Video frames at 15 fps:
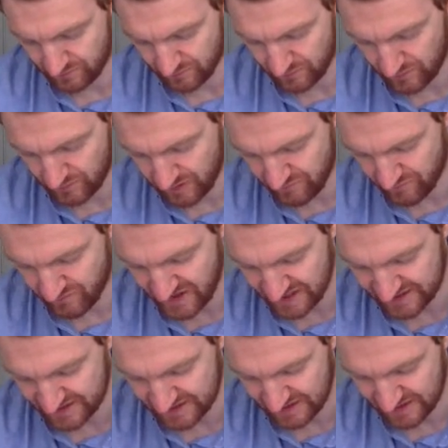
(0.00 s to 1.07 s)
Even
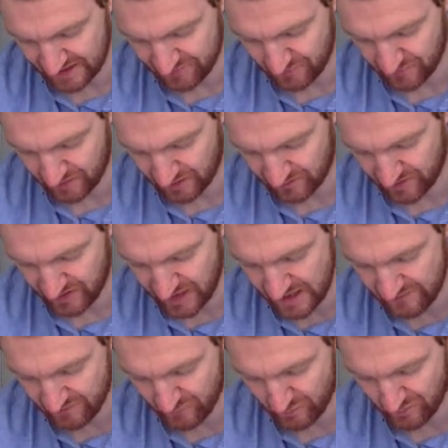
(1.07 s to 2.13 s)
better than that, if you were going to be
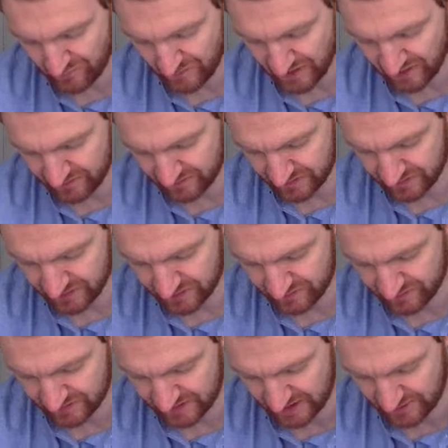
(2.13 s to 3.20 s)
even more advanced, is you
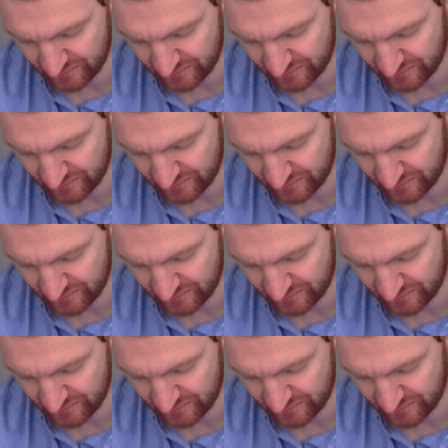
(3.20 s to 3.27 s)
could say, well,